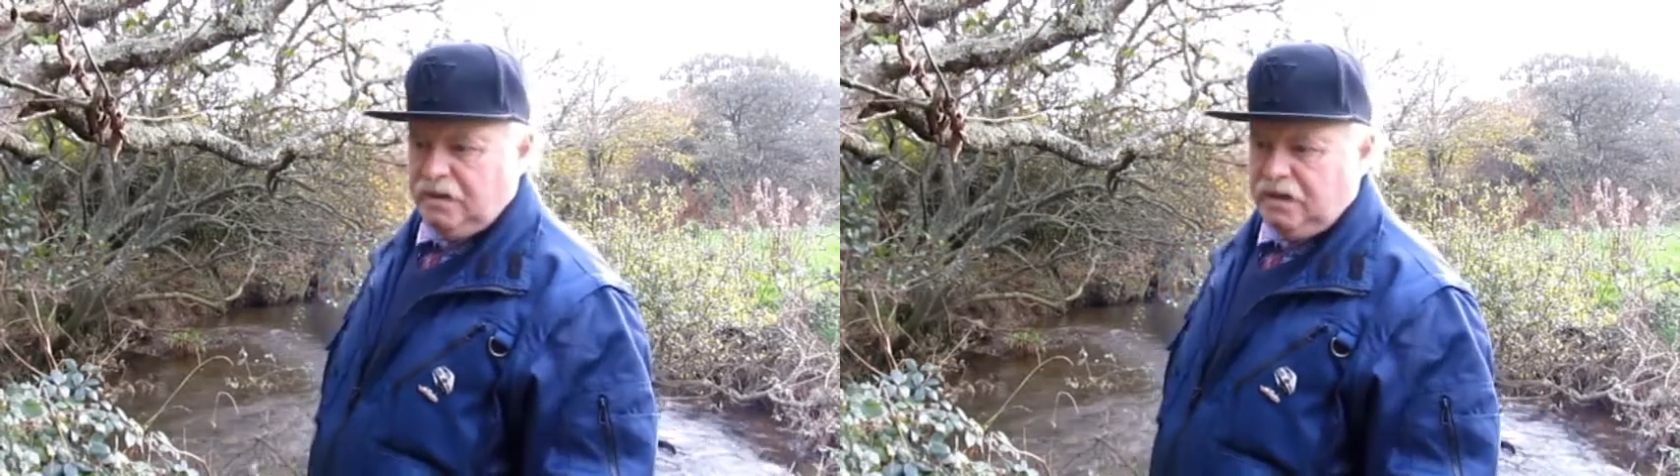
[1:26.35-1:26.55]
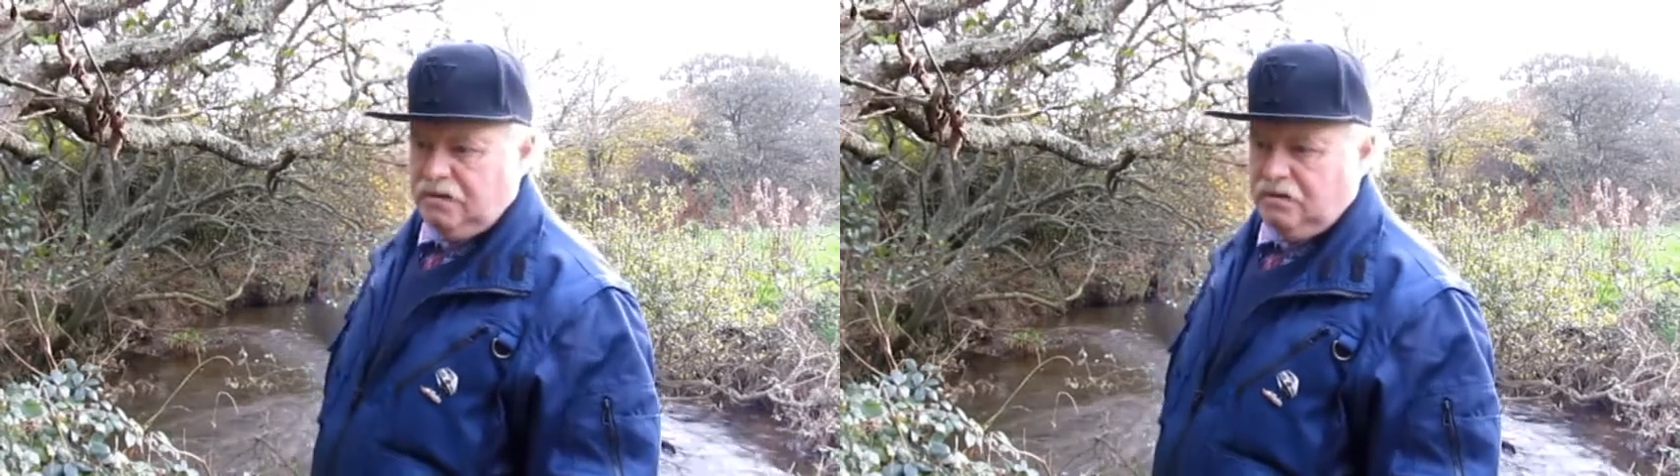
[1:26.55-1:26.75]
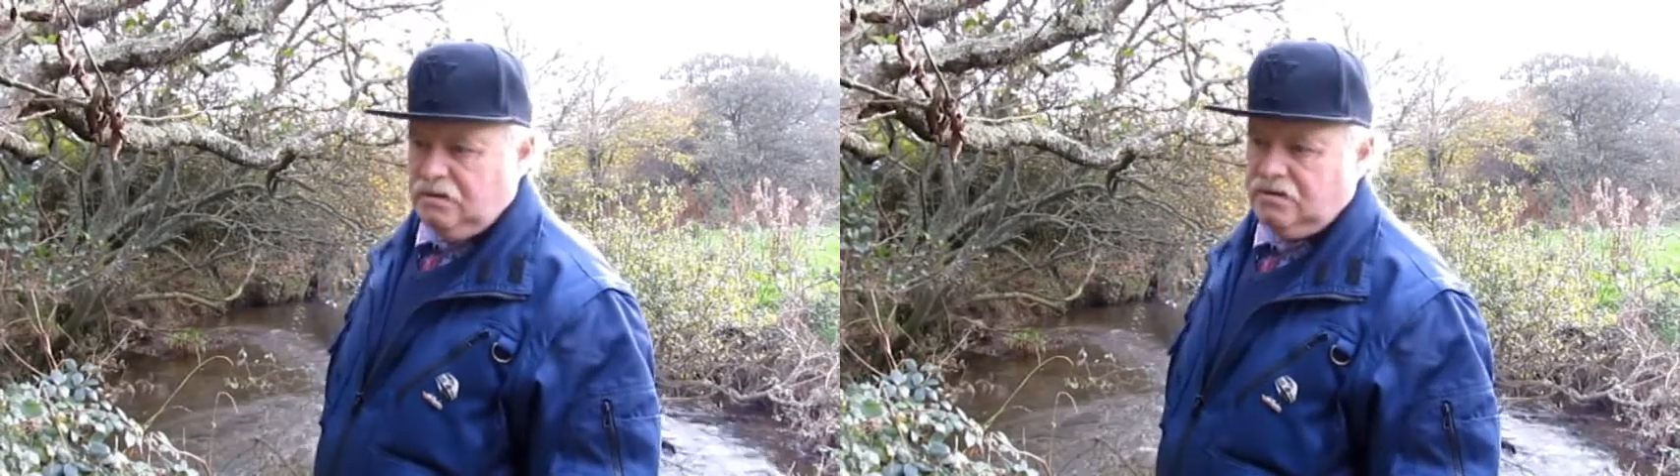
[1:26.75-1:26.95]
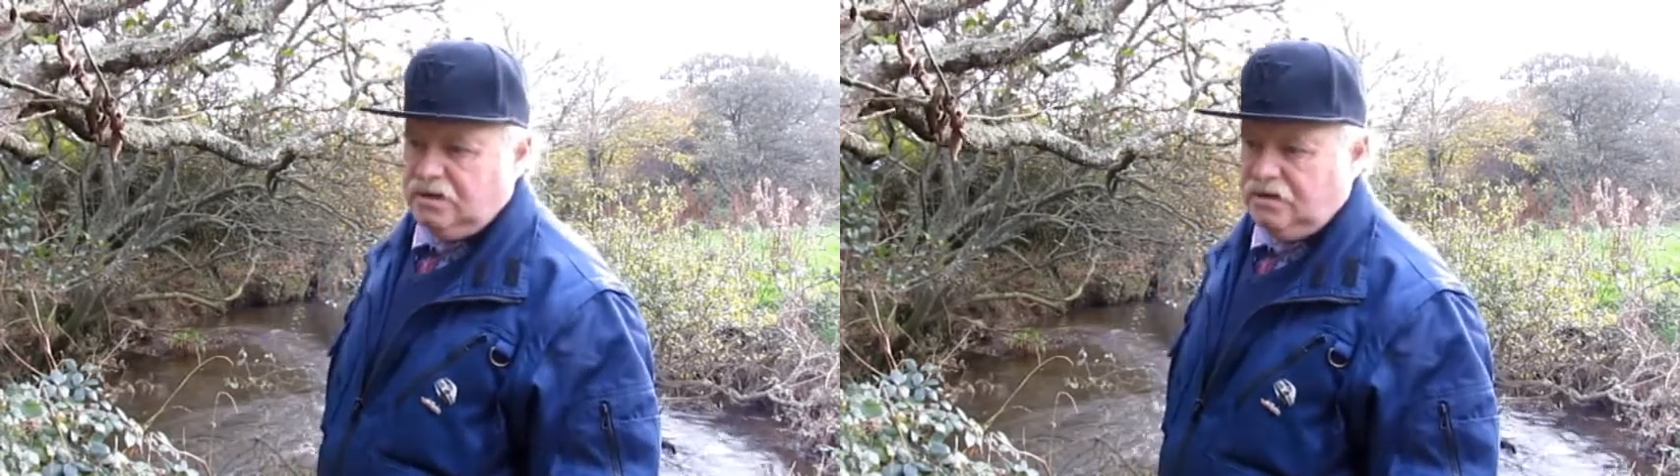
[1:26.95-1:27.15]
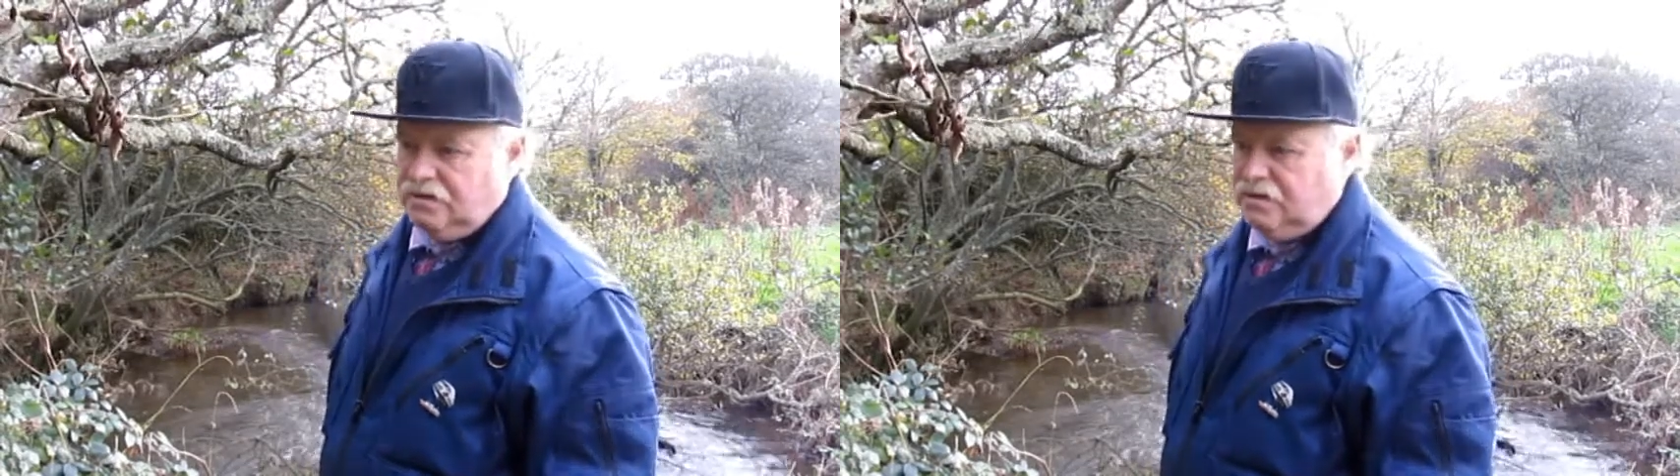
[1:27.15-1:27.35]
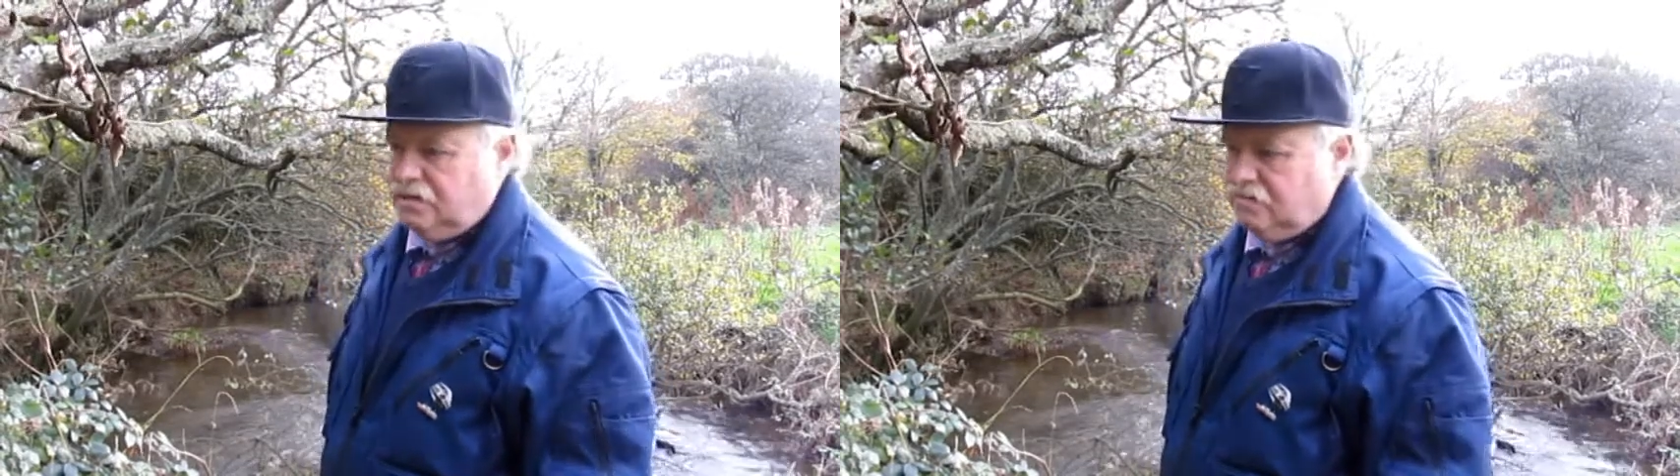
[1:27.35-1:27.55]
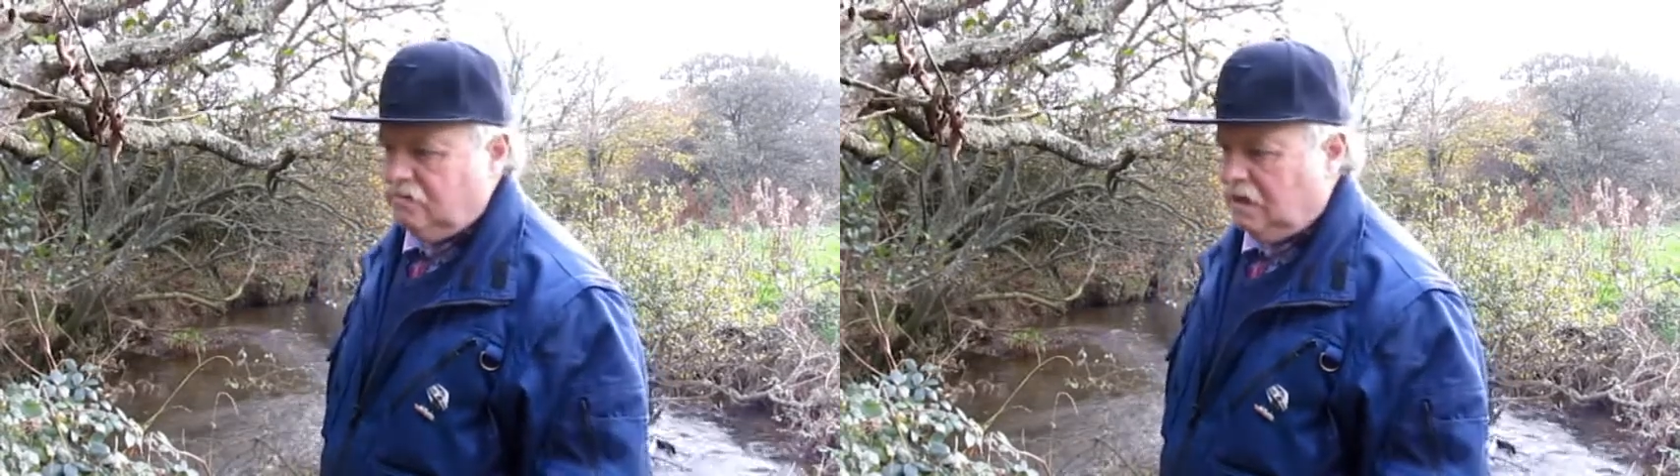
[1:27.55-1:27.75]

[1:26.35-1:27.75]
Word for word: been there since